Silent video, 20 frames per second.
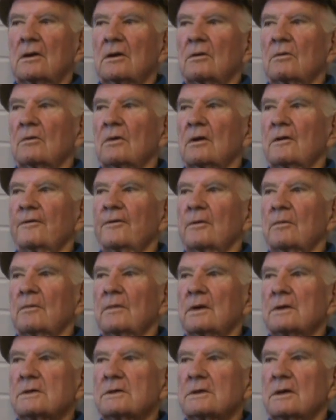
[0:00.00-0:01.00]
Well, from
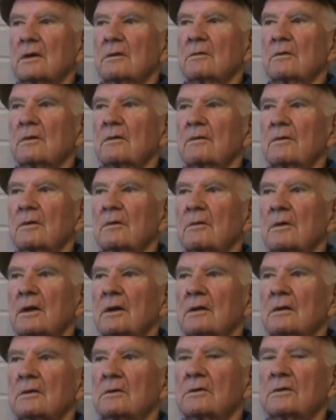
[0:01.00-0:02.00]
this kind of over, we
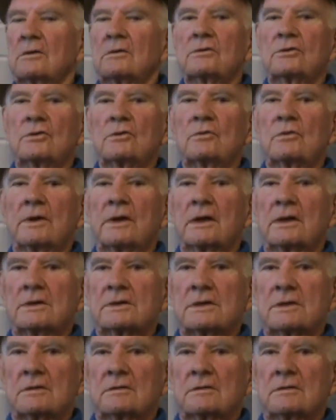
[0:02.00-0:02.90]
went 2 weeks.